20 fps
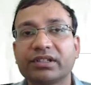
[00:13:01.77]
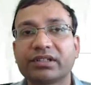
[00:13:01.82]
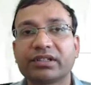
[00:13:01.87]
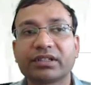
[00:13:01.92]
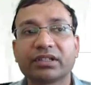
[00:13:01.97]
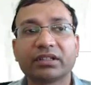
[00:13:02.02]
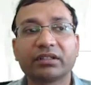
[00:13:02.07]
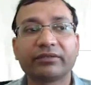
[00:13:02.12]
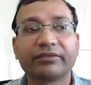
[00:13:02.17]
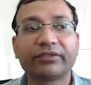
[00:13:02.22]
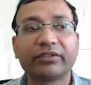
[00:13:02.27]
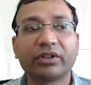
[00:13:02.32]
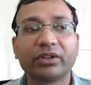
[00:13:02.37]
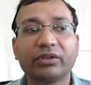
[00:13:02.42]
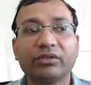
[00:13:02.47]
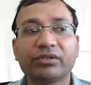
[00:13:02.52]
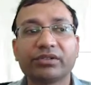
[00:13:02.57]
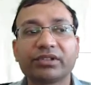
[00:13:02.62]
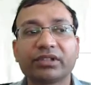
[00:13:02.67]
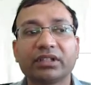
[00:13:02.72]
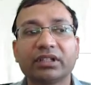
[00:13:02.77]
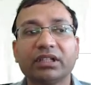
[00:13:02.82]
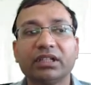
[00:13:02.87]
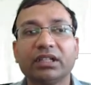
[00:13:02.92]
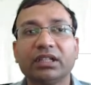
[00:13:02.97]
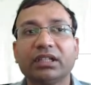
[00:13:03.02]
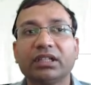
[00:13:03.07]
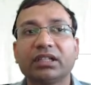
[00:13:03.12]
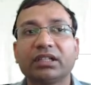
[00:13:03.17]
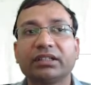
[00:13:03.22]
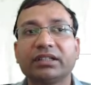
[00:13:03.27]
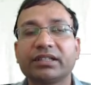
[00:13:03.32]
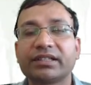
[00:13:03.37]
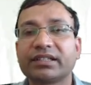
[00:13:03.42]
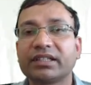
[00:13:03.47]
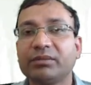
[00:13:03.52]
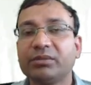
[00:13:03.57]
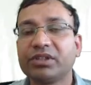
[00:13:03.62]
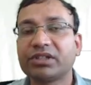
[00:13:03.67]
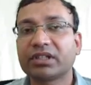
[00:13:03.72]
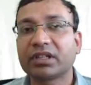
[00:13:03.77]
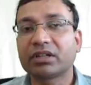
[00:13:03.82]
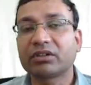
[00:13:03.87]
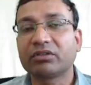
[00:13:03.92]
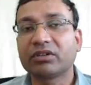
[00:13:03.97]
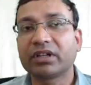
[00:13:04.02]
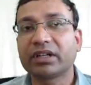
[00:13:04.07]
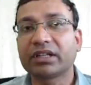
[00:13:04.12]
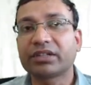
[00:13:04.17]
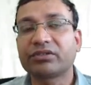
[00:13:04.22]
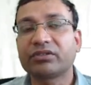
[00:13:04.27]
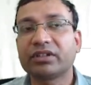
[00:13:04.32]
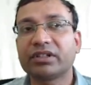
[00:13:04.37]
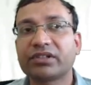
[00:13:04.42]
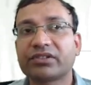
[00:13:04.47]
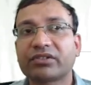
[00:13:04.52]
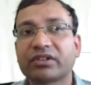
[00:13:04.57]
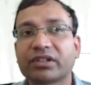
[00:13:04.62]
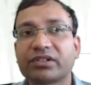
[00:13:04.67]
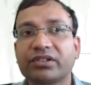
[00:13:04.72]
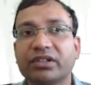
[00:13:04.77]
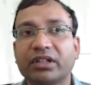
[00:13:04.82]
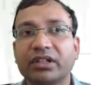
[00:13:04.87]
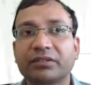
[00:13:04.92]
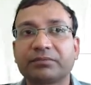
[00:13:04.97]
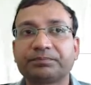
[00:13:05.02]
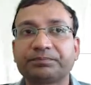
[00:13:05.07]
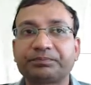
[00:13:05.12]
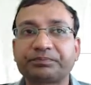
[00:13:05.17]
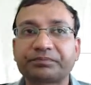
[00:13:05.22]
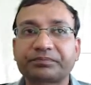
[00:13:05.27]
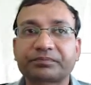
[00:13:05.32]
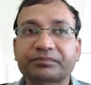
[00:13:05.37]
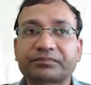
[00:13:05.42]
So this follows the semicircular actually structure.